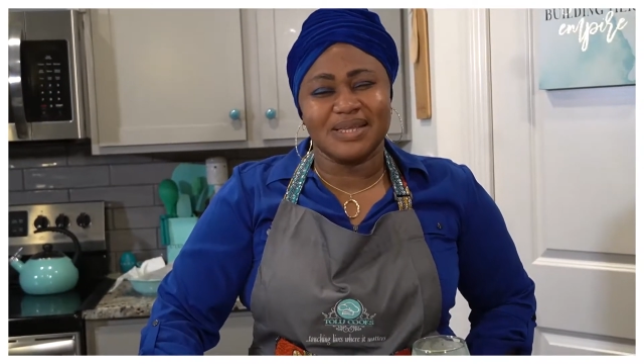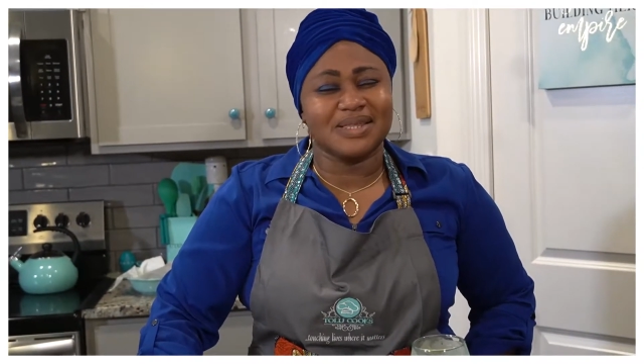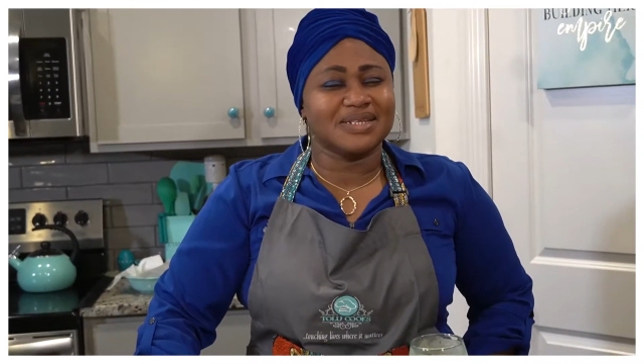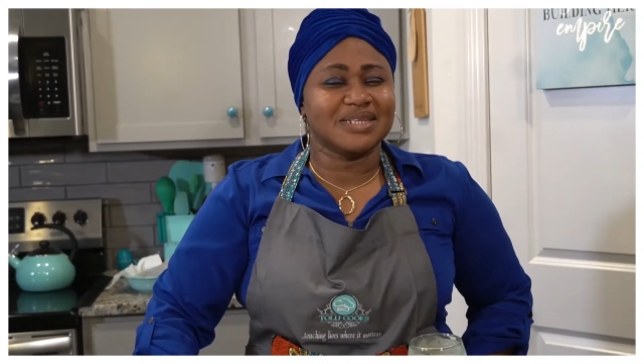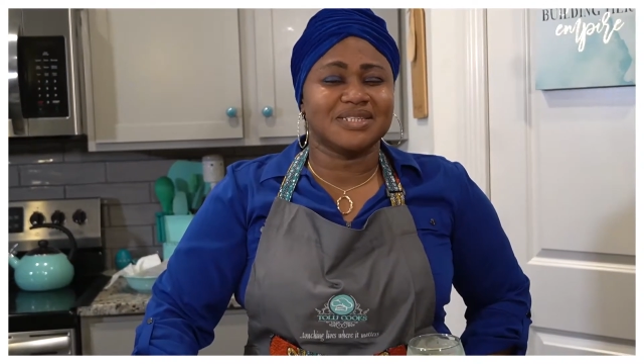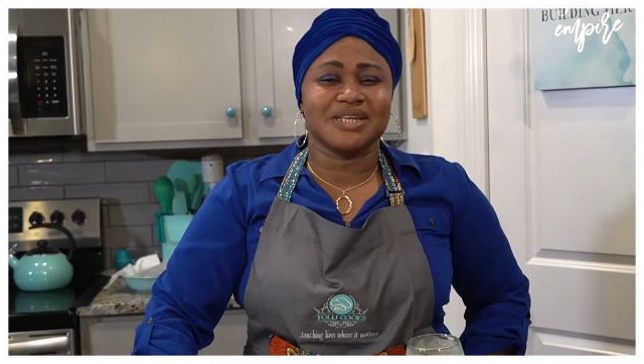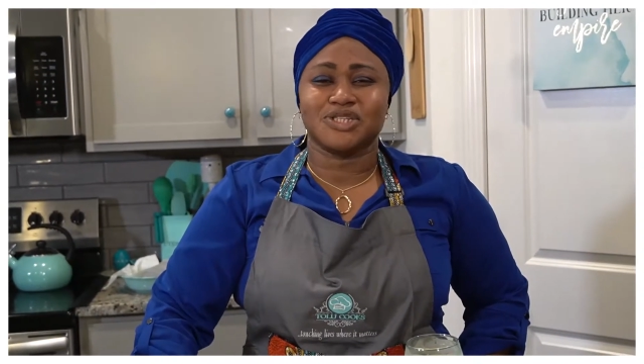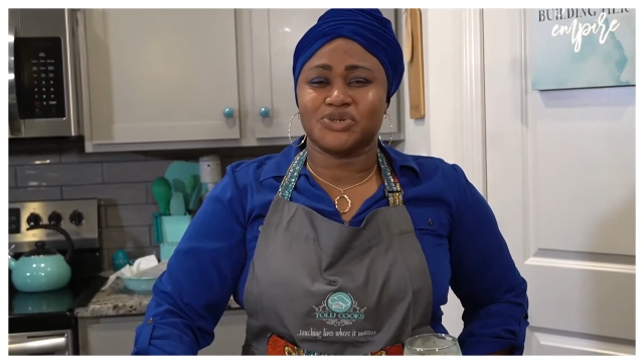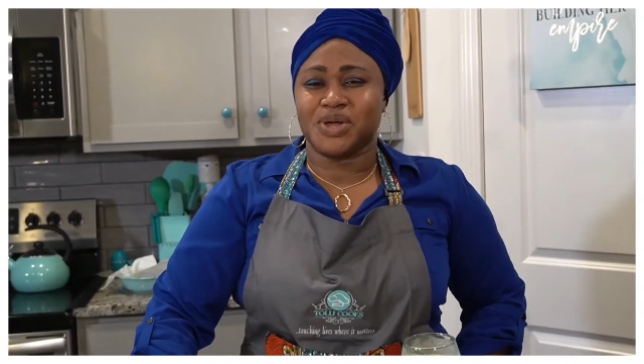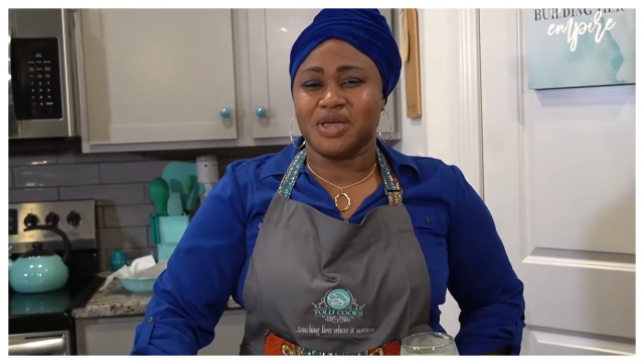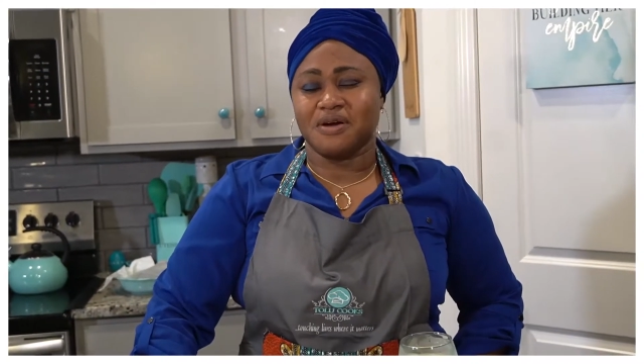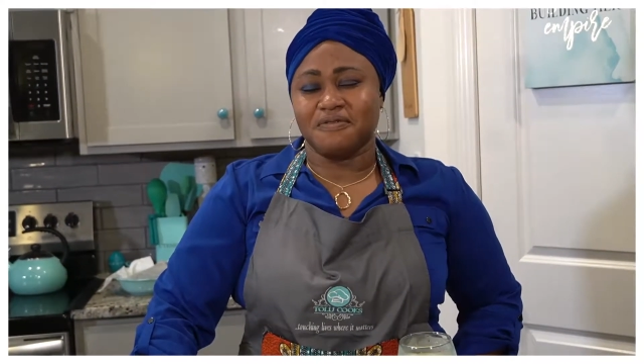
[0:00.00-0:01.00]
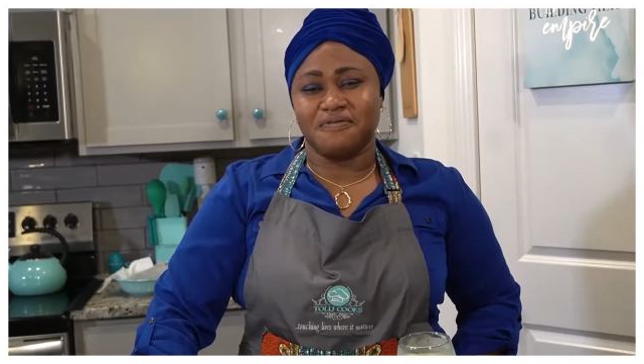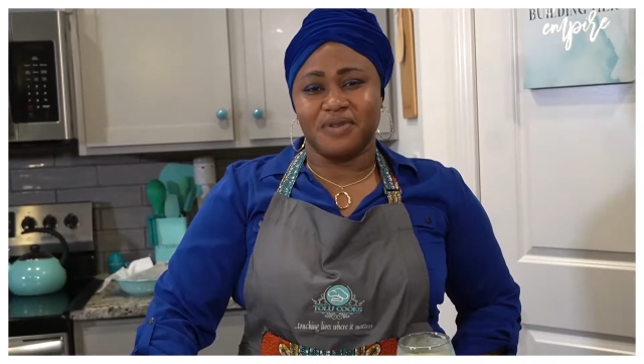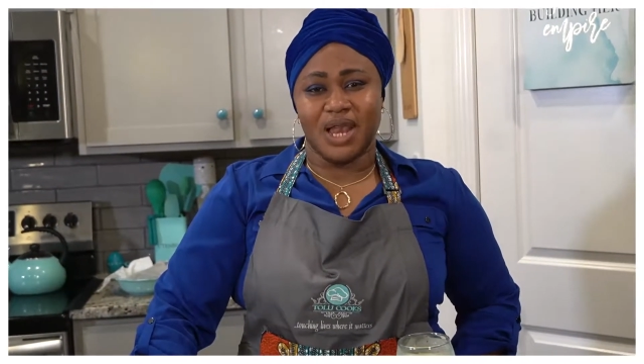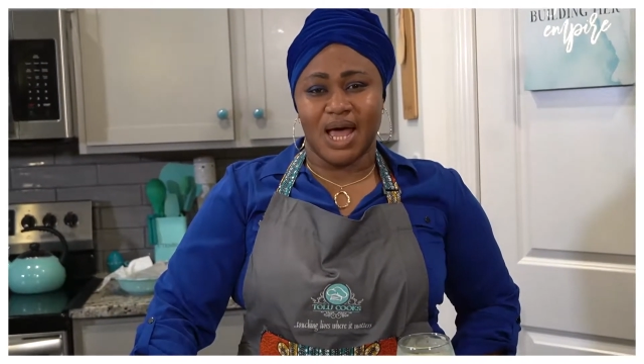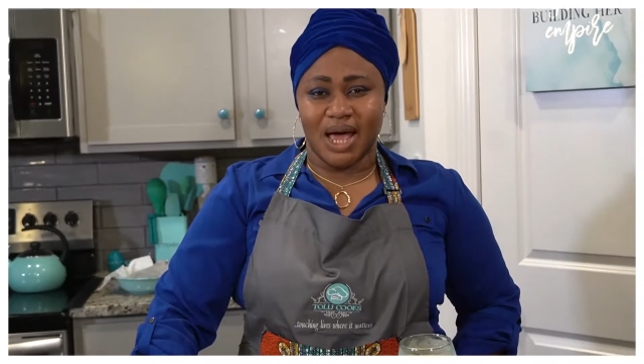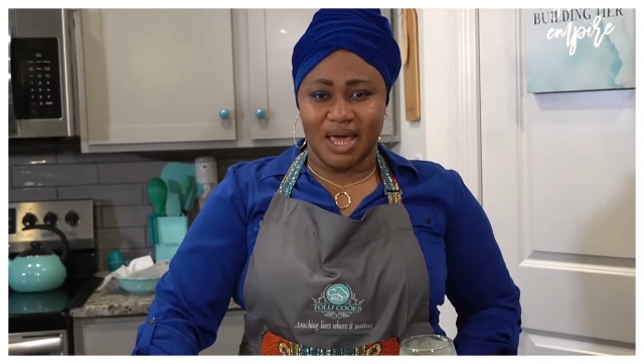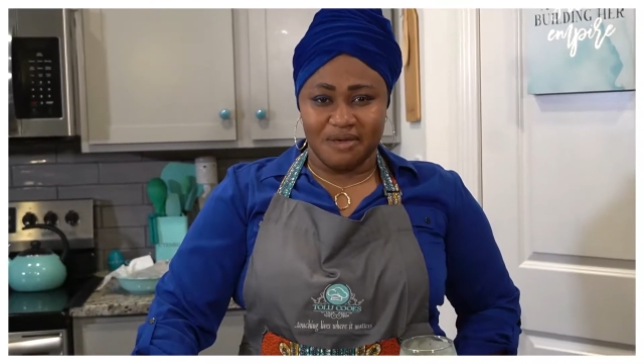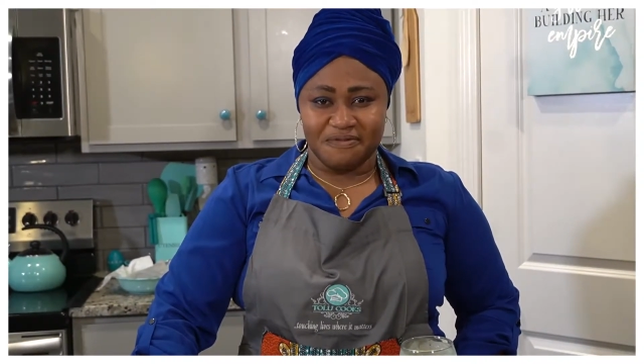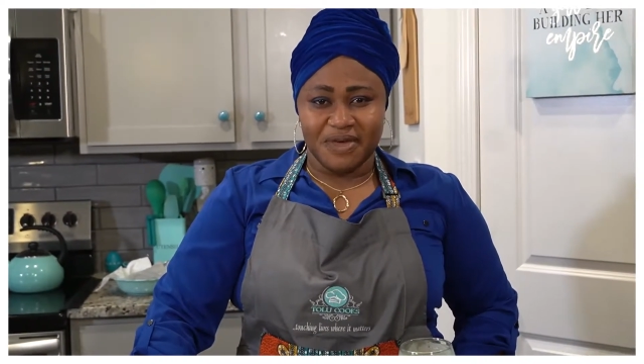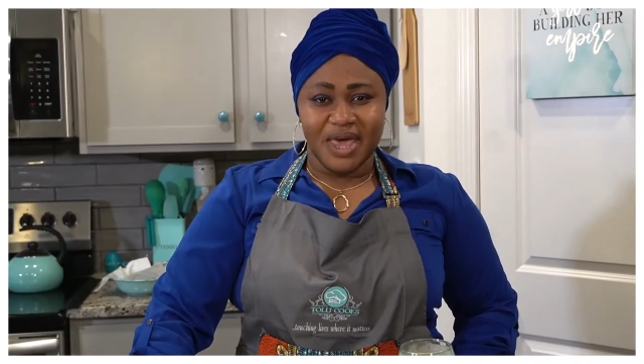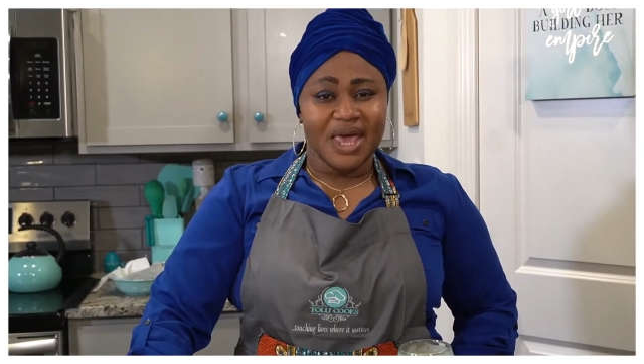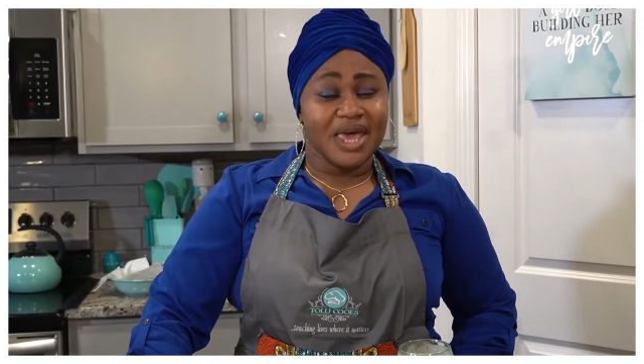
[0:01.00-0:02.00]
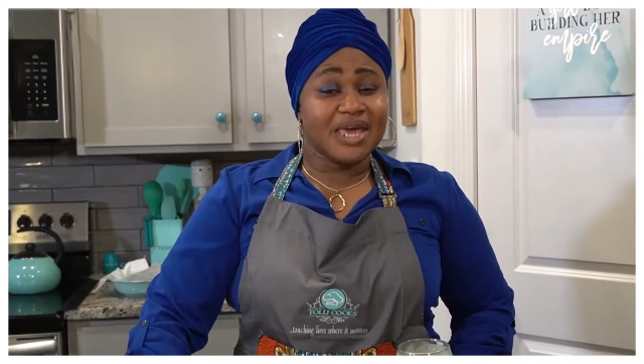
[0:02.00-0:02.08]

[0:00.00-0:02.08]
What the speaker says: This is the tree of life.